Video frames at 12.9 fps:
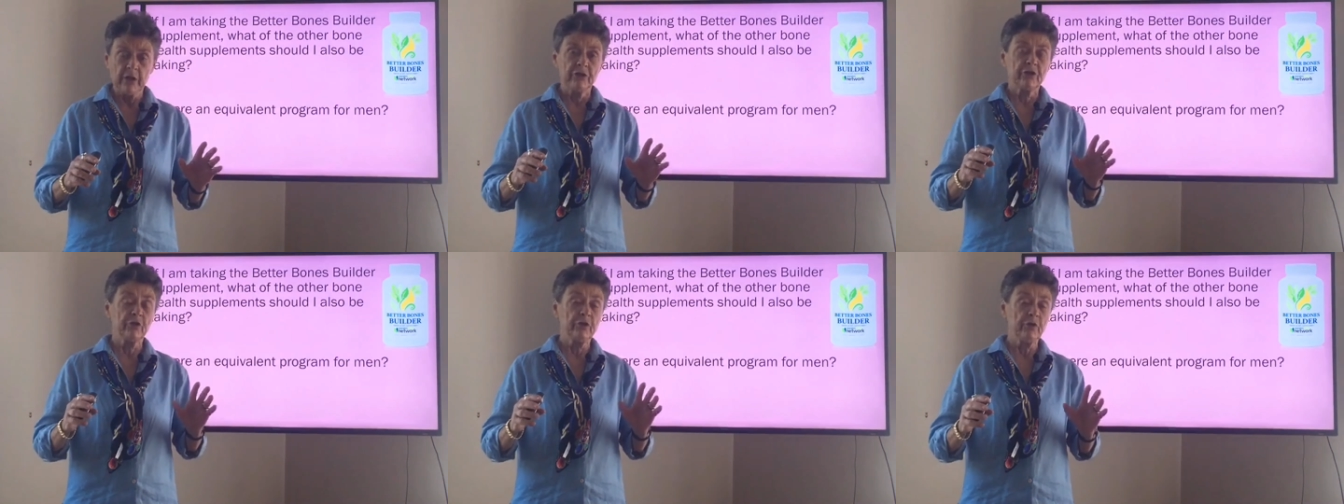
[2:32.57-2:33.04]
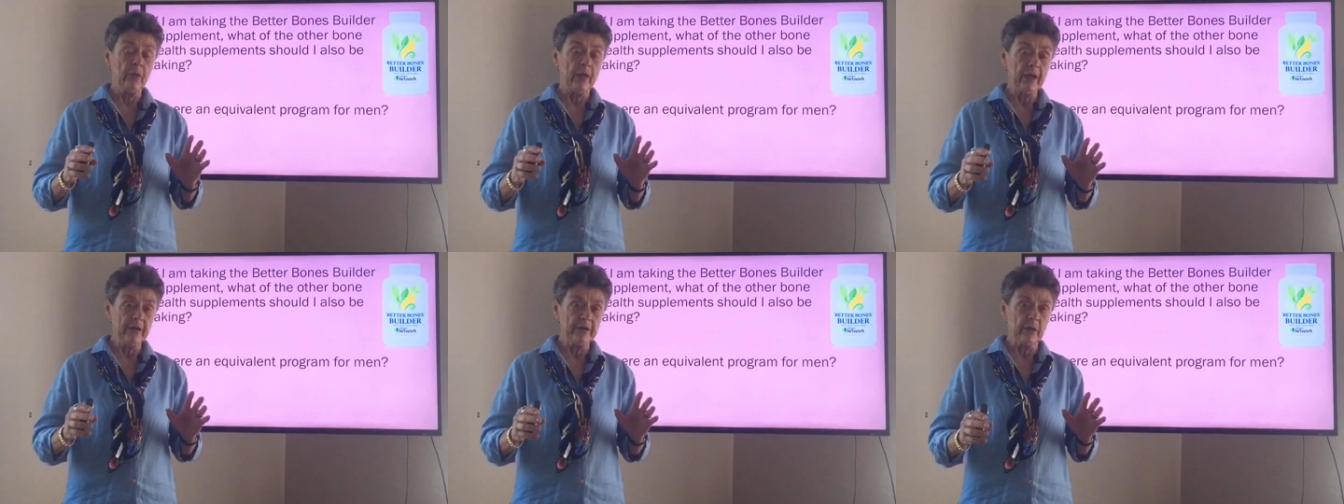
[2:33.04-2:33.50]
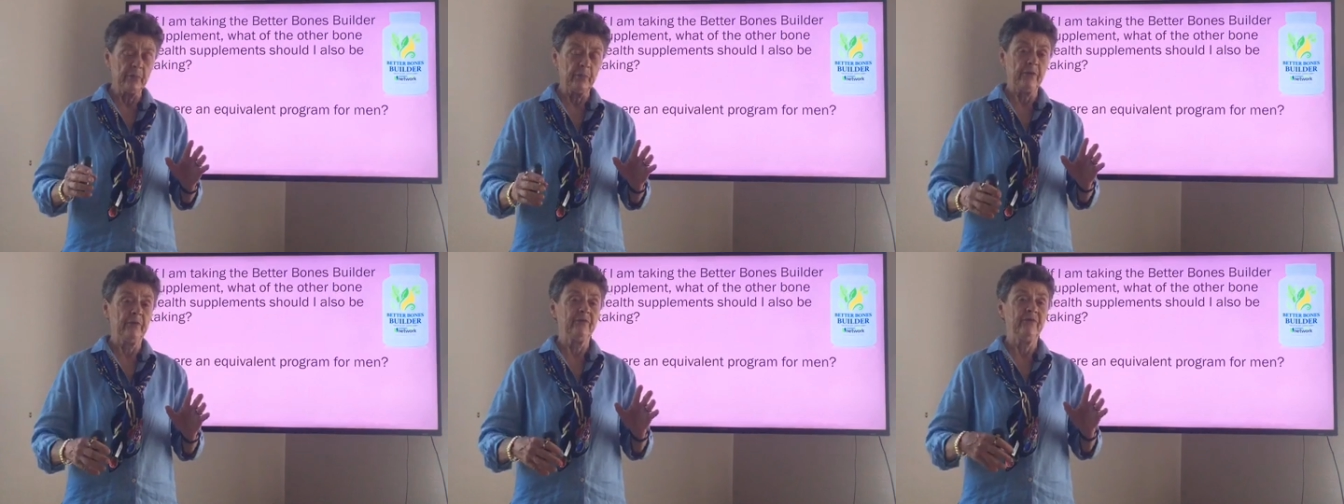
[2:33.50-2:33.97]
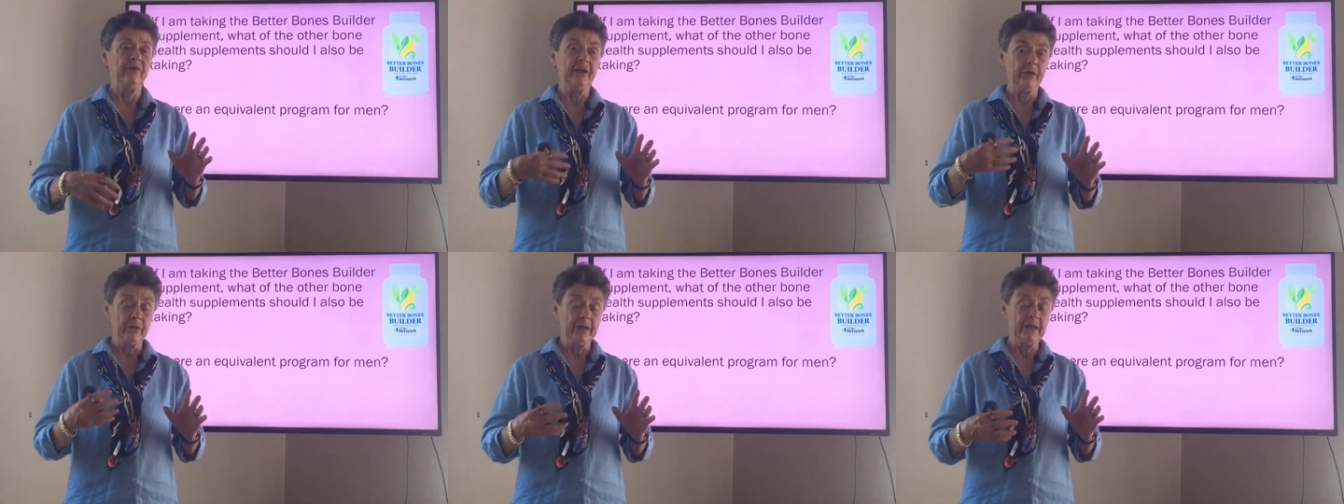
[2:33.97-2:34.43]
So you end up with a
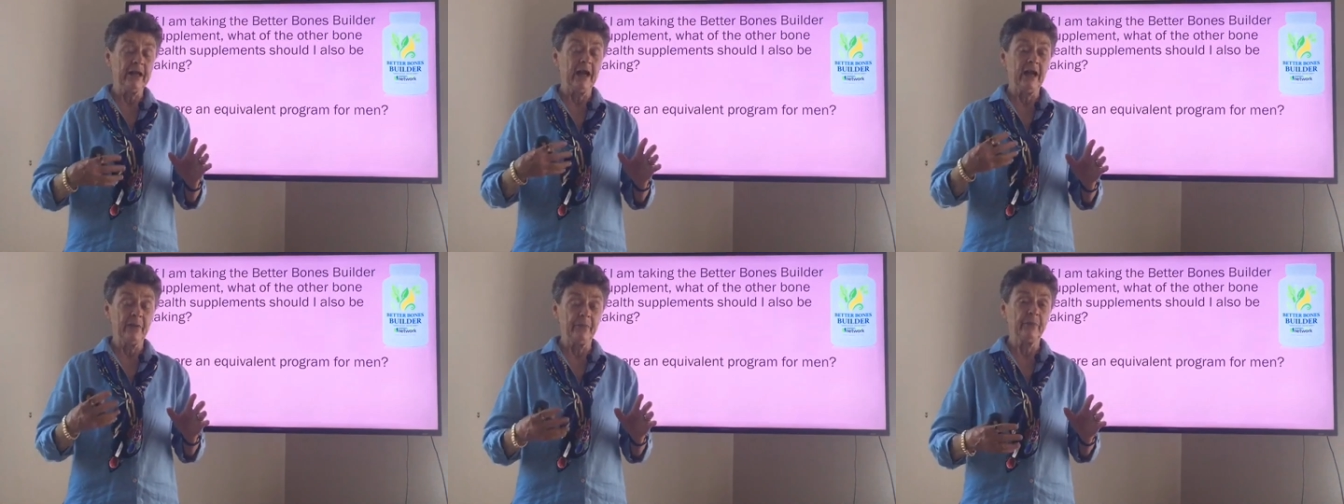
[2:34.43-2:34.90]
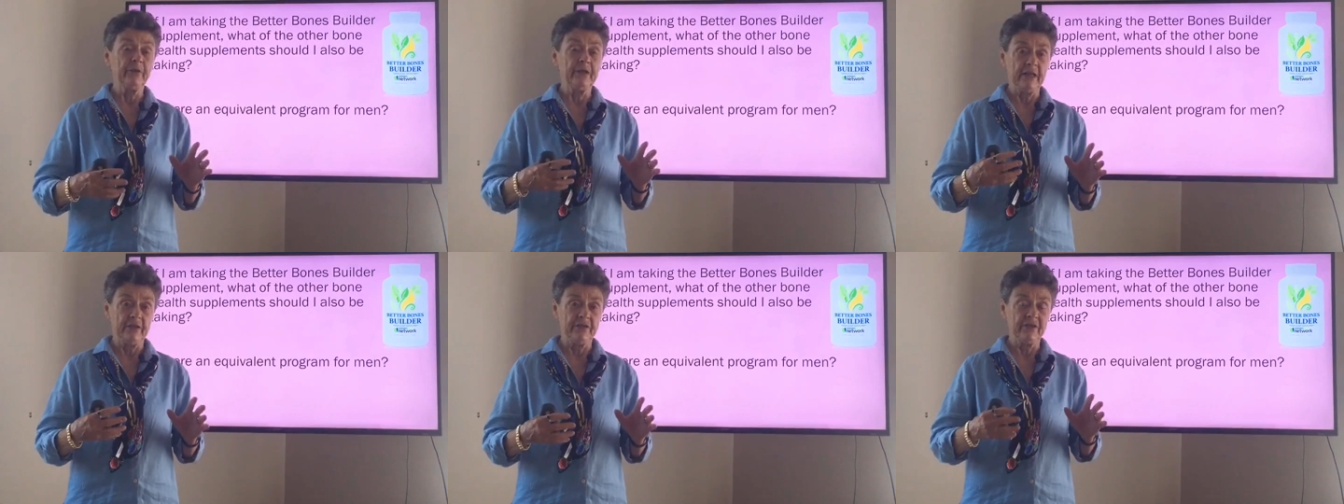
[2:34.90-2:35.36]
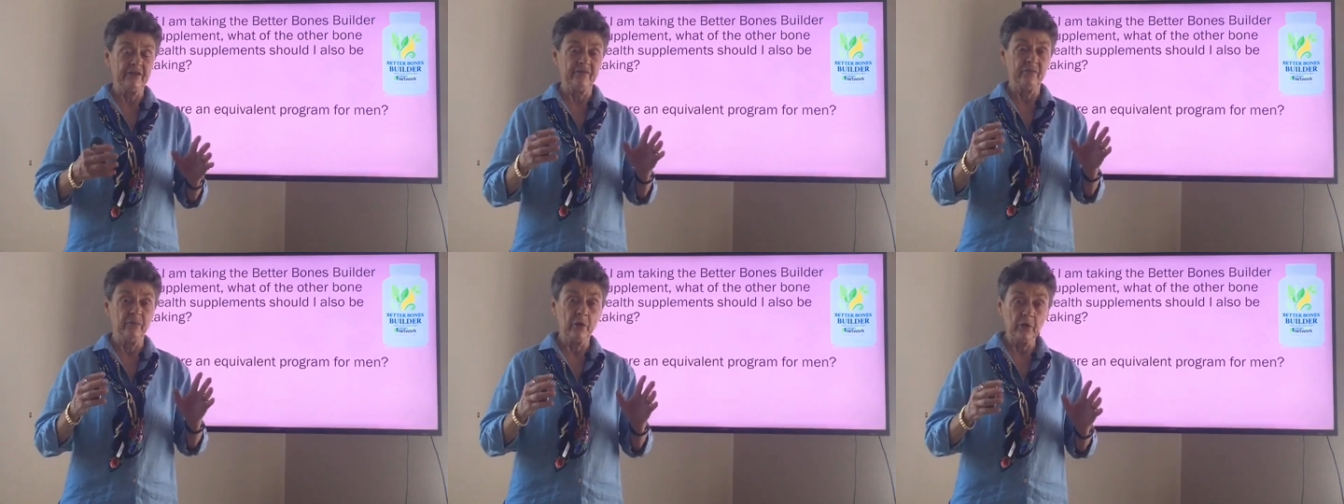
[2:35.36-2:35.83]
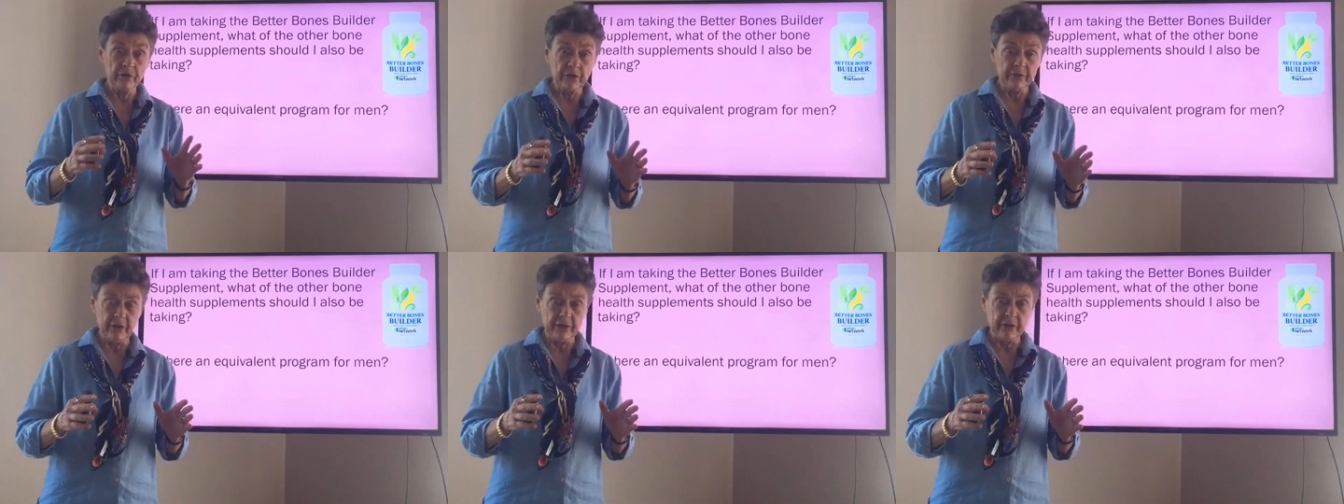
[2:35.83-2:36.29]
very comprehensive
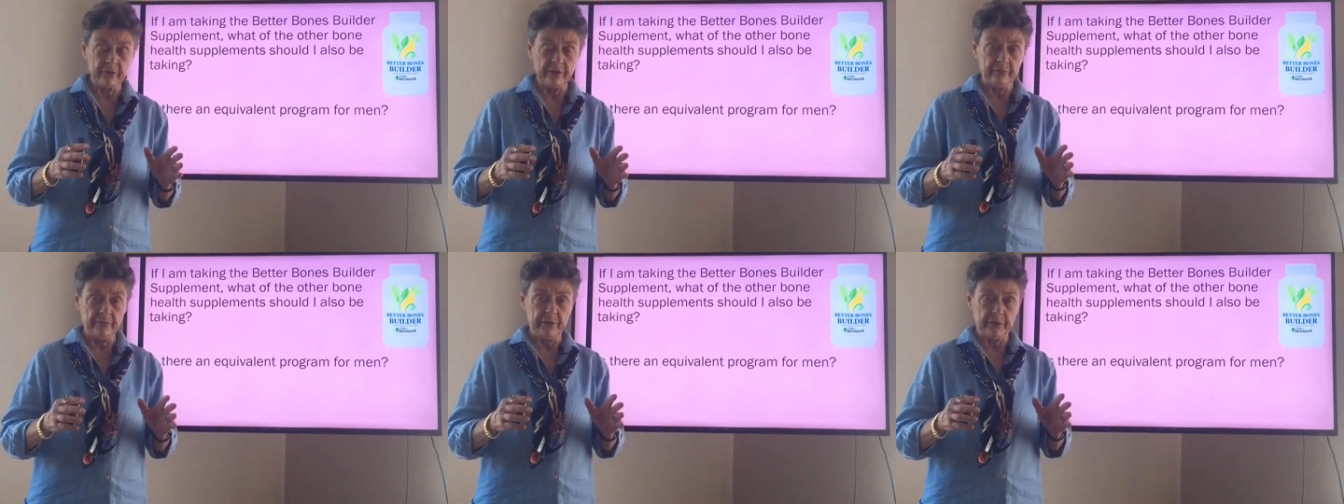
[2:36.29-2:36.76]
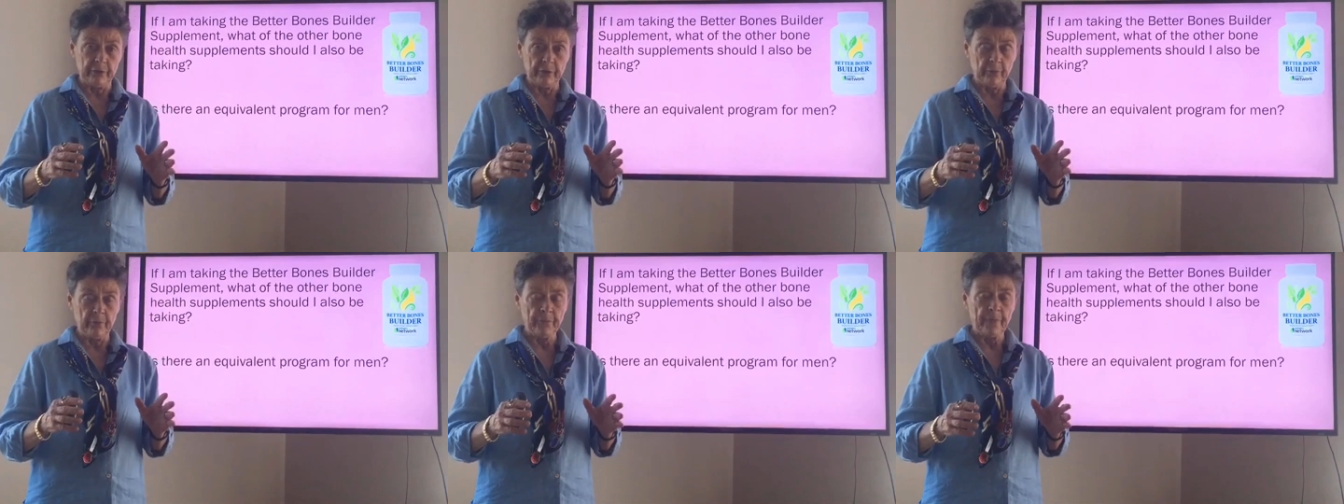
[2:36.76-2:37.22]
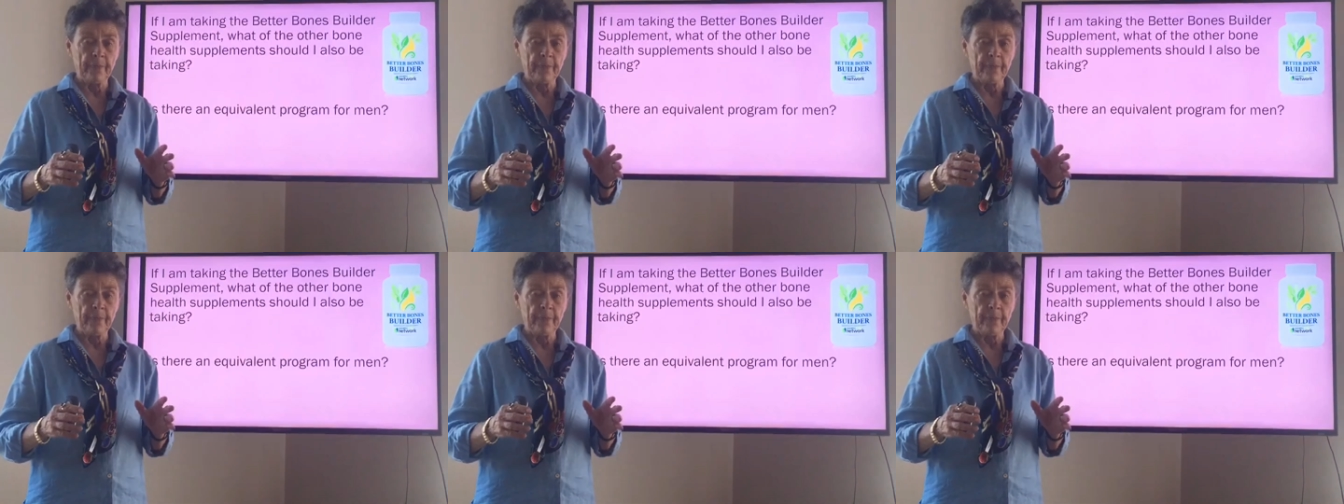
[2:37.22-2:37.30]
multivitamin and mineral